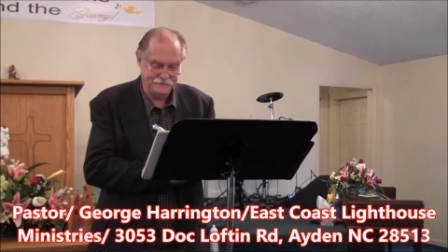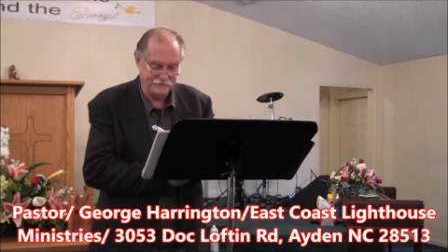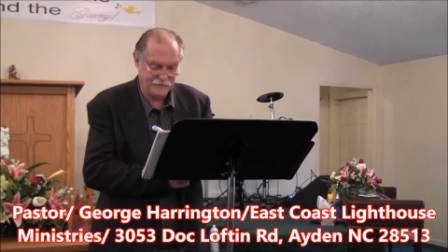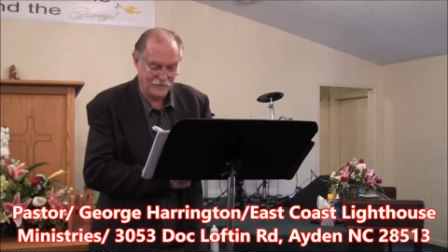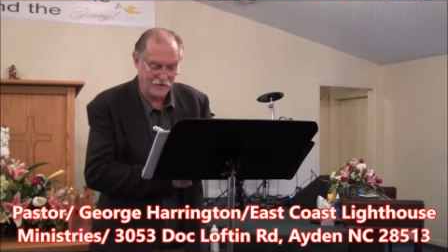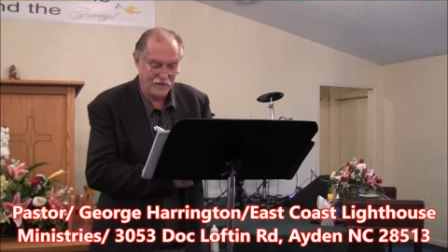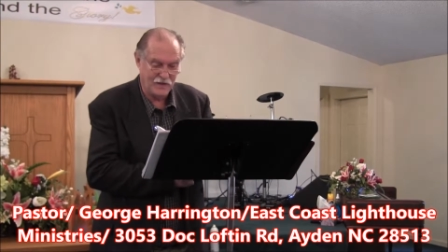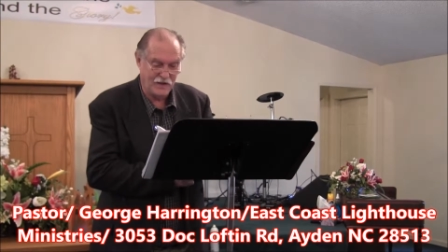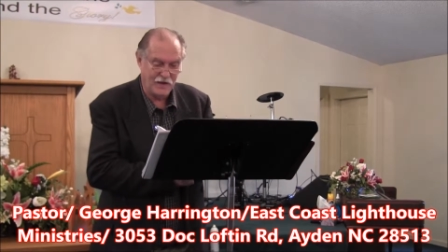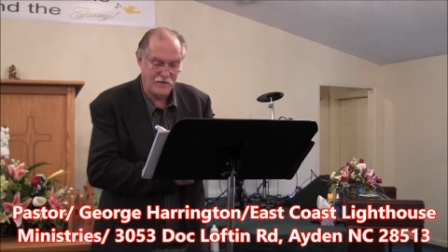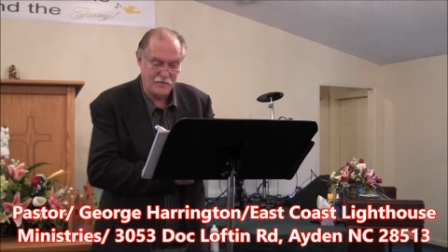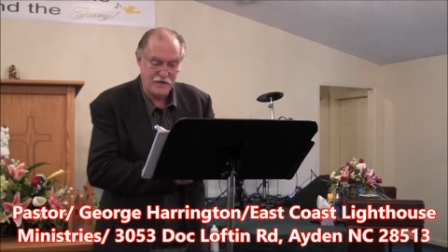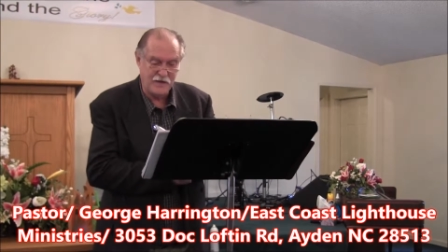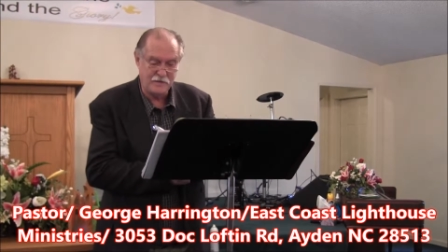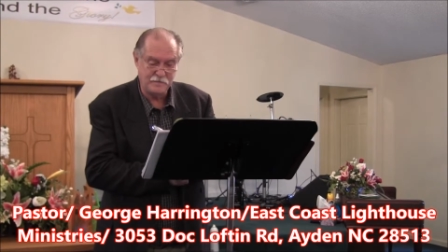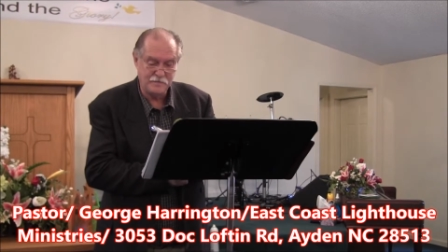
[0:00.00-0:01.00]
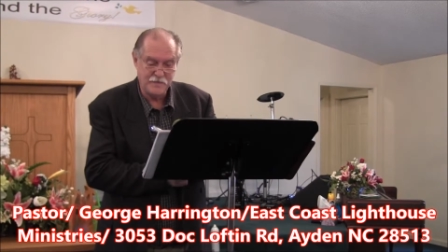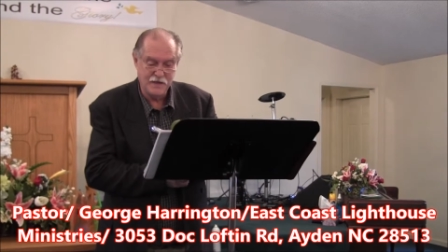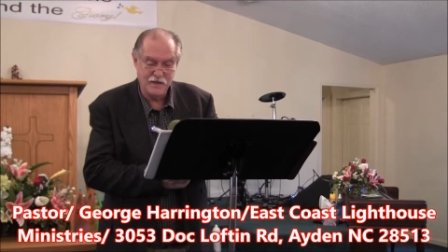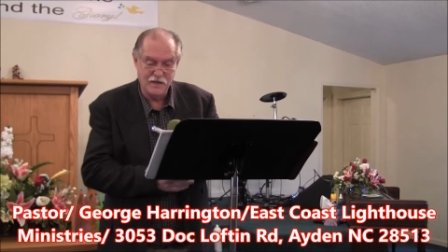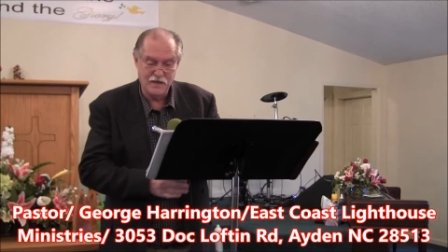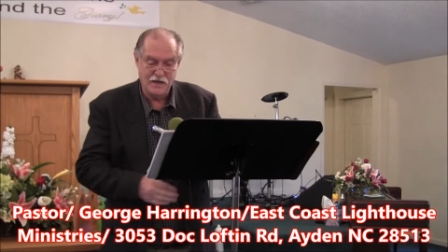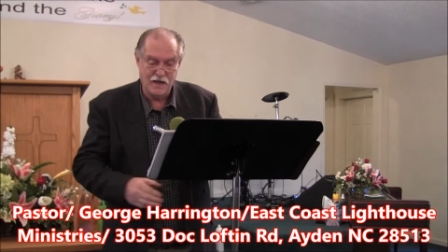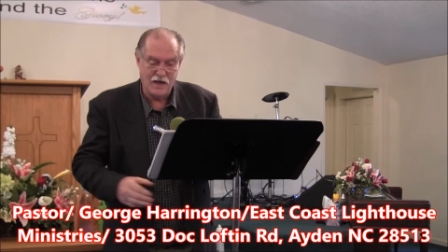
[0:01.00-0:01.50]
Yes. Amen?
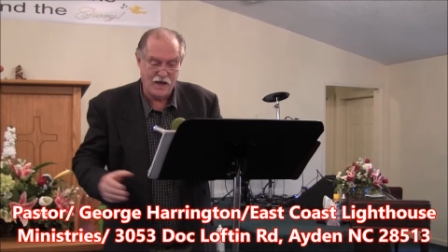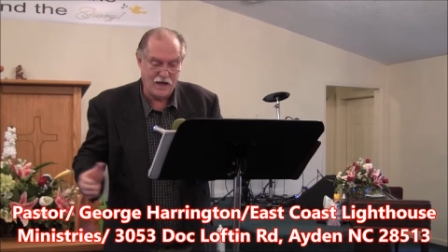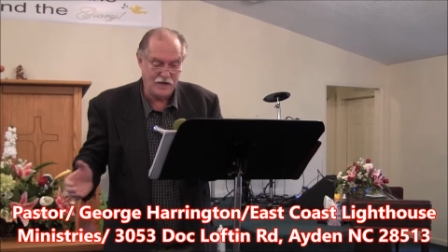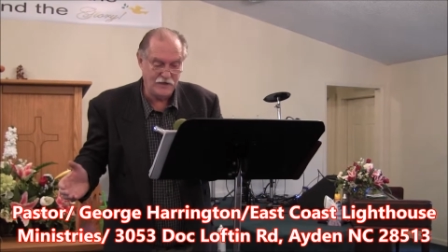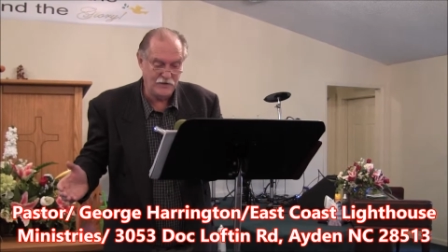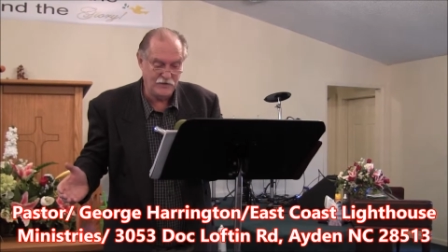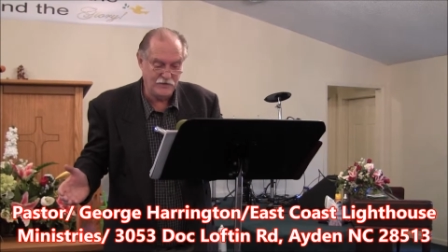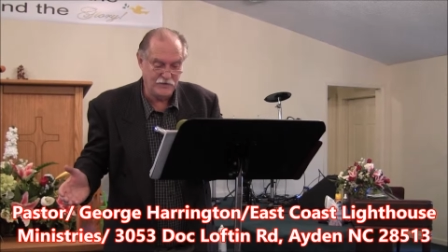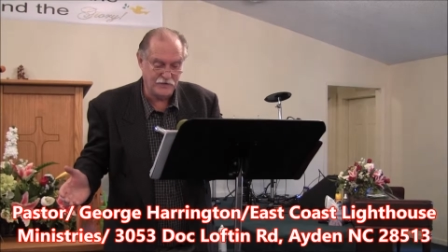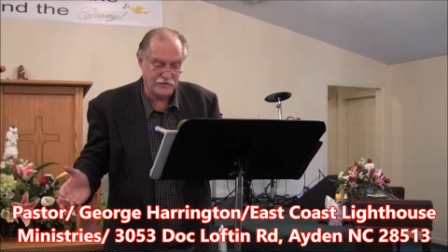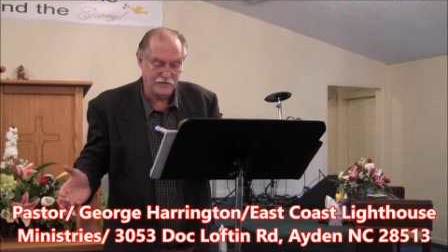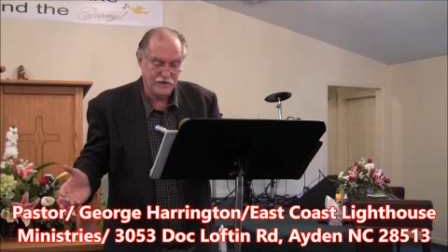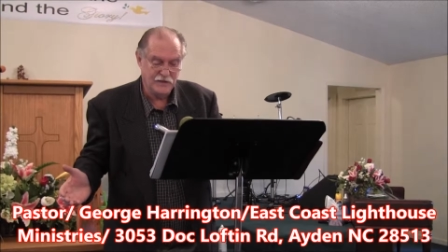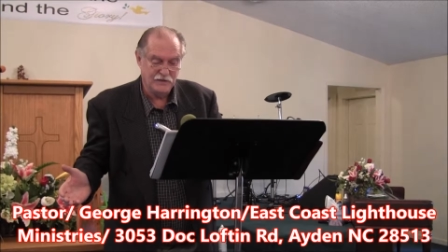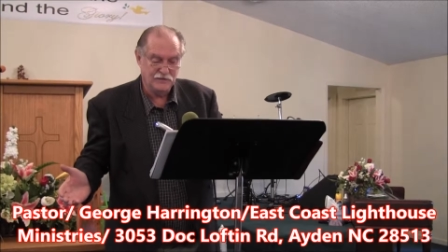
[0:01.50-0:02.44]
Yes. Hallelujah.